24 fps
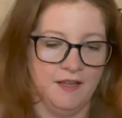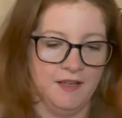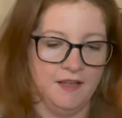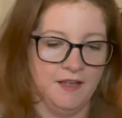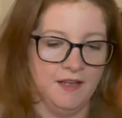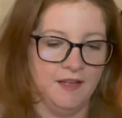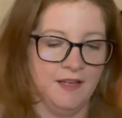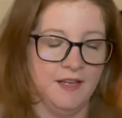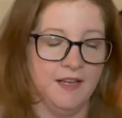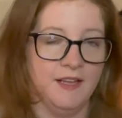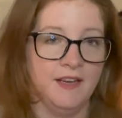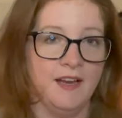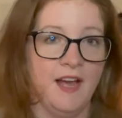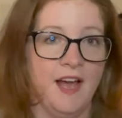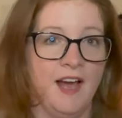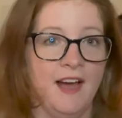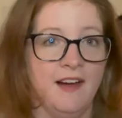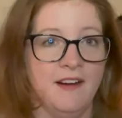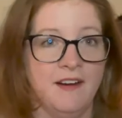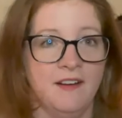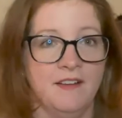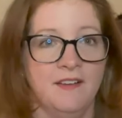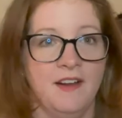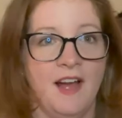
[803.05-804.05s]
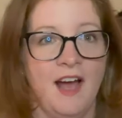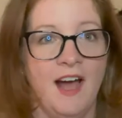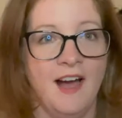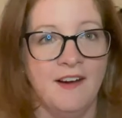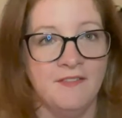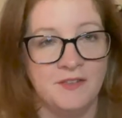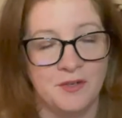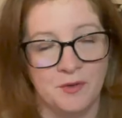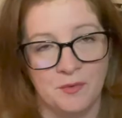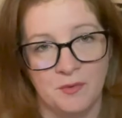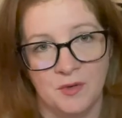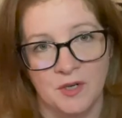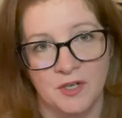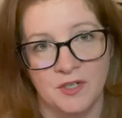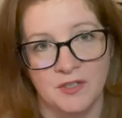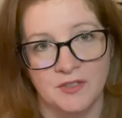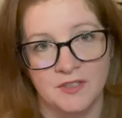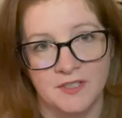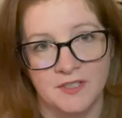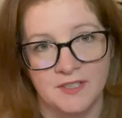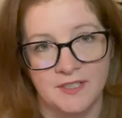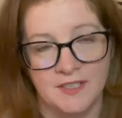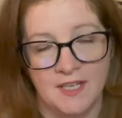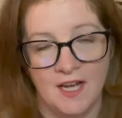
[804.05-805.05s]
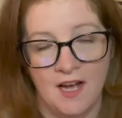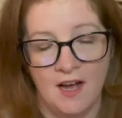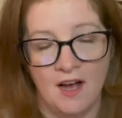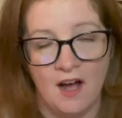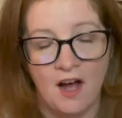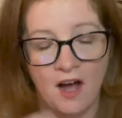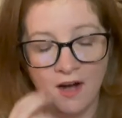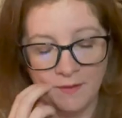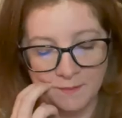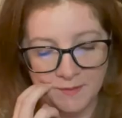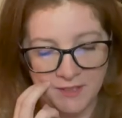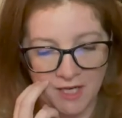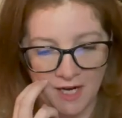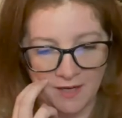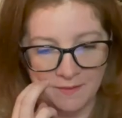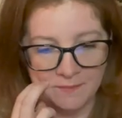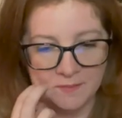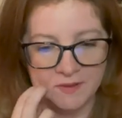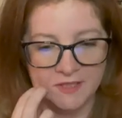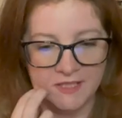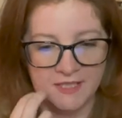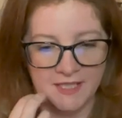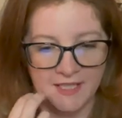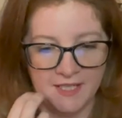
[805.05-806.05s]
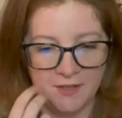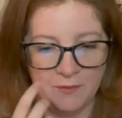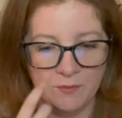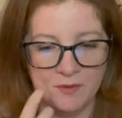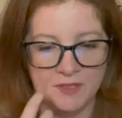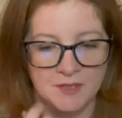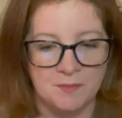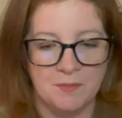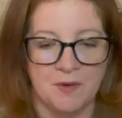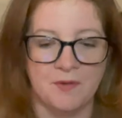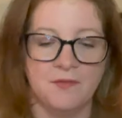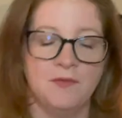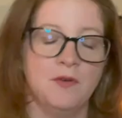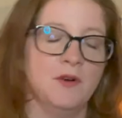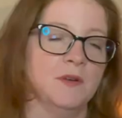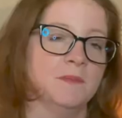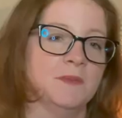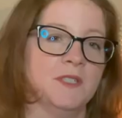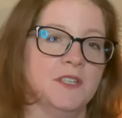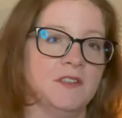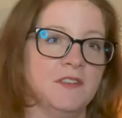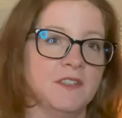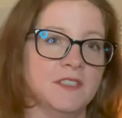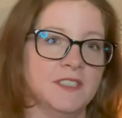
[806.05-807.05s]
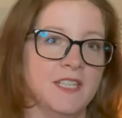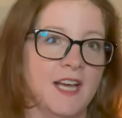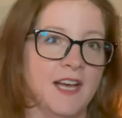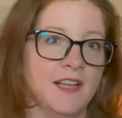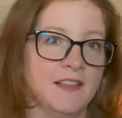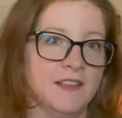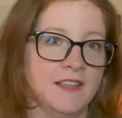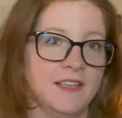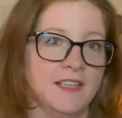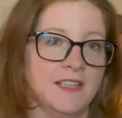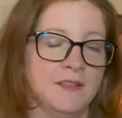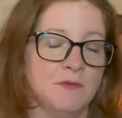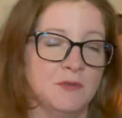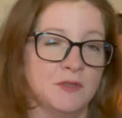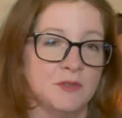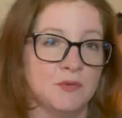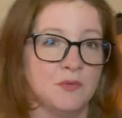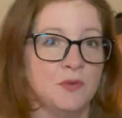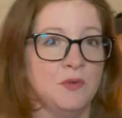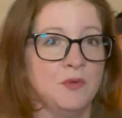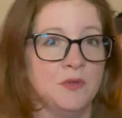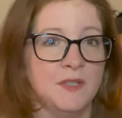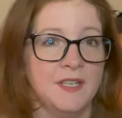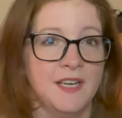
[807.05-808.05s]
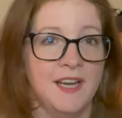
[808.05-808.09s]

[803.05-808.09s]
And afterwards, an autopsy was performed on her death and it was ruled an